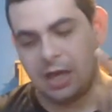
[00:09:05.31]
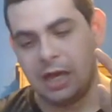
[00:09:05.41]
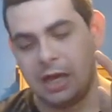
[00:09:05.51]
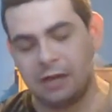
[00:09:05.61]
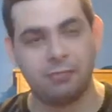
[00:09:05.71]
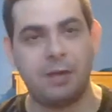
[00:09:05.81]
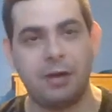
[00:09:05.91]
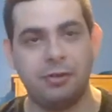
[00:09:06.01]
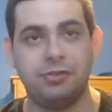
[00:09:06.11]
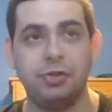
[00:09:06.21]
Uh, Super
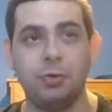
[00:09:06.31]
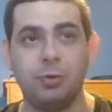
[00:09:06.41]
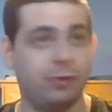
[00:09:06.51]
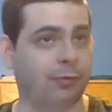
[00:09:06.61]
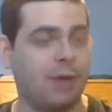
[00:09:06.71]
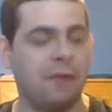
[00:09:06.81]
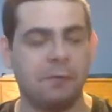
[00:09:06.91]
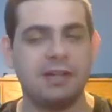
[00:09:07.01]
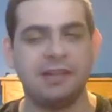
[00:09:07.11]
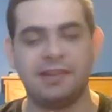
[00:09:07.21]
Mario 2, which was
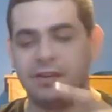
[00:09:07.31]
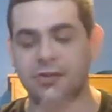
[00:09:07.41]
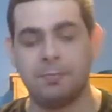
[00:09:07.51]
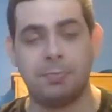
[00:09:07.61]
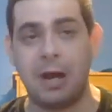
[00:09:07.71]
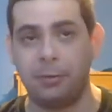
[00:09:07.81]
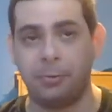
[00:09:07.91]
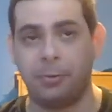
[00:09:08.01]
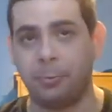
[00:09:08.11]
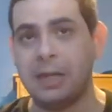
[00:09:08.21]
referenced. Super
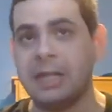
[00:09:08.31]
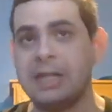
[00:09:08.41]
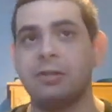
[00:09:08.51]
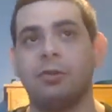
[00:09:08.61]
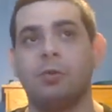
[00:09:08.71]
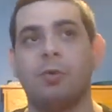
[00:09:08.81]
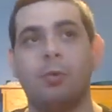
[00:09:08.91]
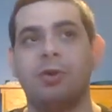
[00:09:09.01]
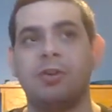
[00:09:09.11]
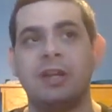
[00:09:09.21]
Mario 3, you know, the
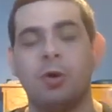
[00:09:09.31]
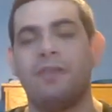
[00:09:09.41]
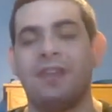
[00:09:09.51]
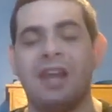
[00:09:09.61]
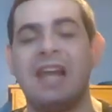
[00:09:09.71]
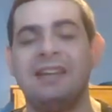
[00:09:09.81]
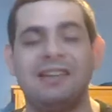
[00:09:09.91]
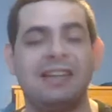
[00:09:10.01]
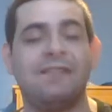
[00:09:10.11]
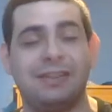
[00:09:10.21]
one where they go all the
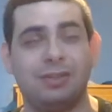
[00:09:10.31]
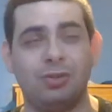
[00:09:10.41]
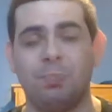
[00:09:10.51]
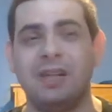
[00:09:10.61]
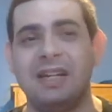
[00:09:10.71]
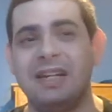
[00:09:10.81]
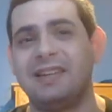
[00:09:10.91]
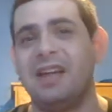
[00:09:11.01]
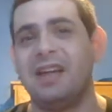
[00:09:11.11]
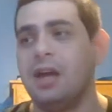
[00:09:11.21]
islands and they fight the
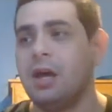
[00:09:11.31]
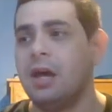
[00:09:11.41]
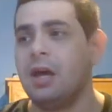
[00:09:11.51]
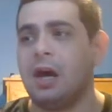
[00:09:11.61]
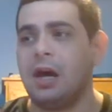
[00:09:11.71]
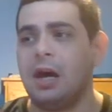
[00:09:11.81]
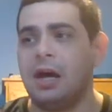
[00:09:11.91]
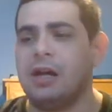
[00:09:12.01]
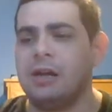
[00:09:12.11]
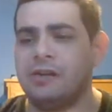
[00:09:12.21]
Koopalings.
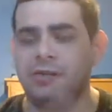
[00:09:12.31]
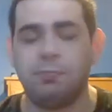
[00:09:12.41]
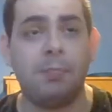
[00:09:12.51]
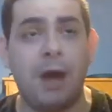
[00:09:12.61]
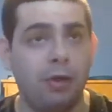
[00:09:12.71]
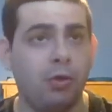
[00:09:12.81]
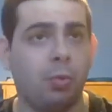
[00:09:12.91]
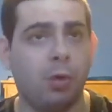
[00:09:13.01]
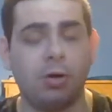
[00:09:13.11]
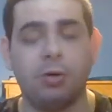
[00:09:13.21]
Uh, Super
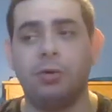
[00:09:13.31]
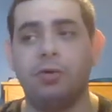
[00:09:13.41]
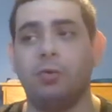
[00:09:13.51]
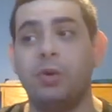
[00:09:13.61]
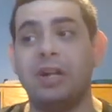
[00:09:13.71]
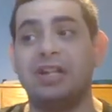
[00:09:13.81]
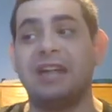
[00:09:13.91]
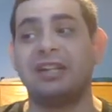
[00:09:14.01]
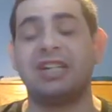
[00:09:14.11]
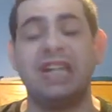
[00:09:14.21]
Mario World, which
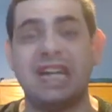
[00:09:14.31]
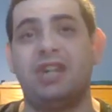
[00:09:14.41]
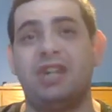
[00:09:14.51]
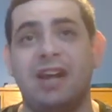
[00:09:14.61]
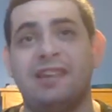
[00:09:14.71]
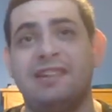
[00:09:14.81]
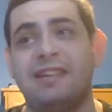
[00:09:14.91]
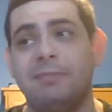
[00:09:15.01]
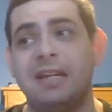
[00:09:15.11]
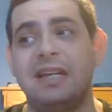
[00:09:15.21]
is actually
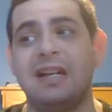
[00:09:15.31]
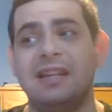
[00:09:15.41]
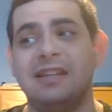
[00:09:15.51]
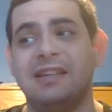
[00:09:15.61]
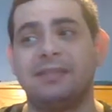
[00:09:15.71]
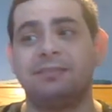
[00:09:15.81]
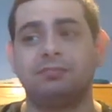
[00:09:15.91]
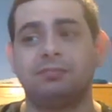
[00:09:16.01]
interesting because